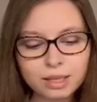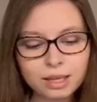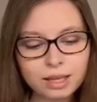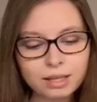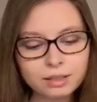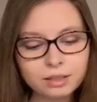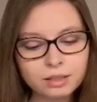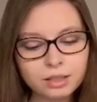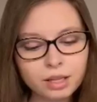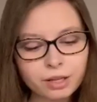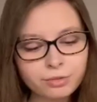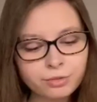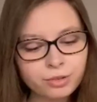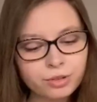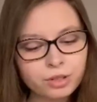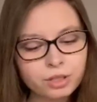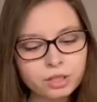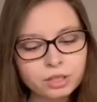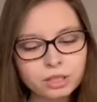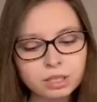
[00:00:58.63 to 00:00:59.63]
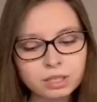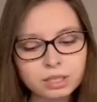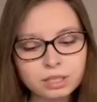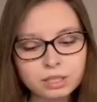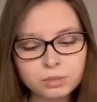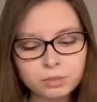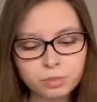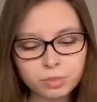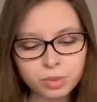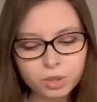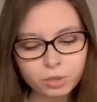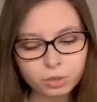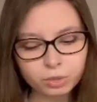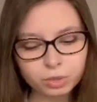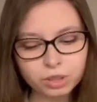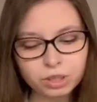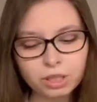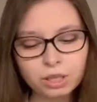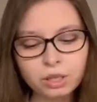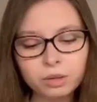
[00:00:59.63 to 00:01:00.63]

and therefore the dispute